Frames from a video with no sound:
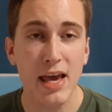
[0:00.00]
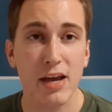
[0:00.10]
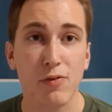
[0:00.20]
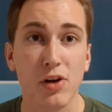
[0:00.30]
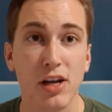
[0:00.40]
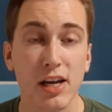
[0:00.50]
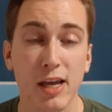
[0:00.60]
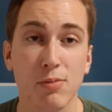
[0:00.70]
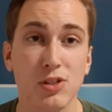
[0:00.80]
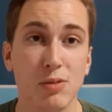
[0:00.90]
If you're
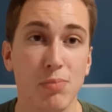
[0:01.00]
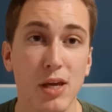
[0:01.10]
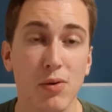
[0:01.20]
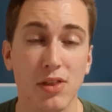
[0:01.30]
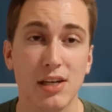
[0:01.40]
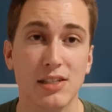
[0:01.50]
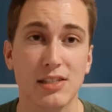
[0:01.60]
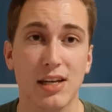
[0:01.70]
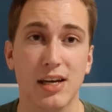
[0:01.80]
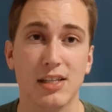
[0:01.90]
unable to be with
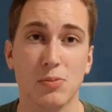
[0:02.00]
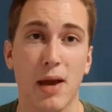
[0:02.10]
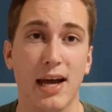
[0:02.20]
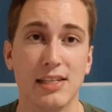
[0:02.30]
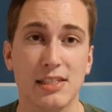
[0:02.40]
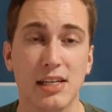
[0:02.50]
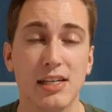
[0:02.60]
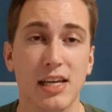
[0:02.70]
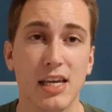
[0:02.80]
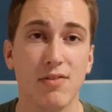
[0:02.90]
us uh, this past
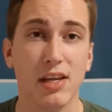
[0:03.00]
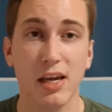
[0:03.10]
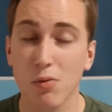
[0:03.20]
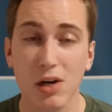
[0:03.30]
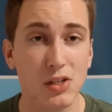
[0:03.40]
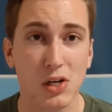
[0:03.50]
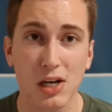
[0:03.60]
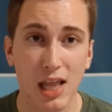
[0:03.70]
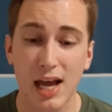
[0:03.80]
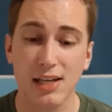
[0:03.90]
Sunday evening, it was
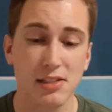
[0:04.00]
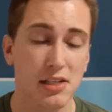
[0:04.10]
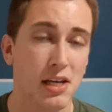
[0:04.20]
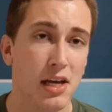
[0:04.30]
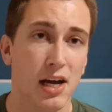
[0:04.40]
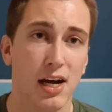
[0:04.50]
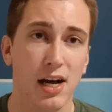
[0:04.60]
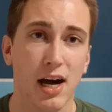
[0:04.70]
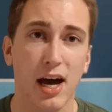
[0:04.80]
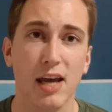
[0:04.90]
our last
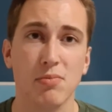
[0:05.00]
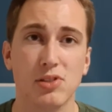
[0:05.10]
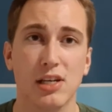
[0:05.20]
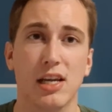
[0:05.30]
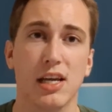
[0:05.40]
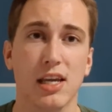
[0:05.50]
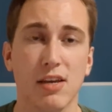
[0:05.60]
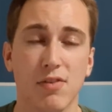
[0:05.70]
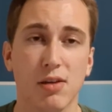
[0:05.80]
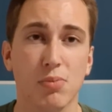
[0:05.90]
uh, Hype Sunday
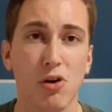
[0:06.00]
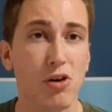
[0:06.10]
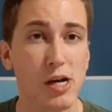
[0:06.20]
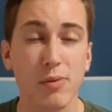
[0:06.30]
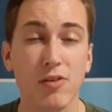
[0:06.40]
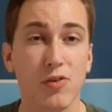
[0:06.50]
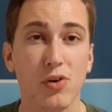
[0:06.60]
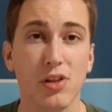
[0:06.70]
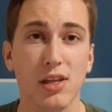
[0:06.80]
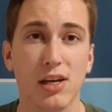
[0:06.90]
evening programming
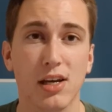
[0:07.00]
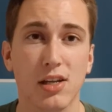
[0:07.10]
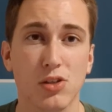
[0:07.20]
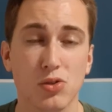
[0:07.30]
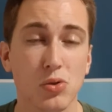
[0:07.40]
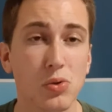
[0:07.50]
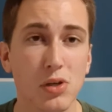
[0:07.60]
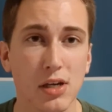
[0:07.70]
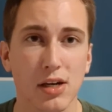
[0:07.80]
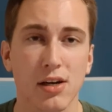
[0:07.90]
for the, the school
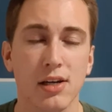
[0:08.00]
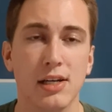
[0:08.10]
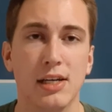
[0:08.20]
year.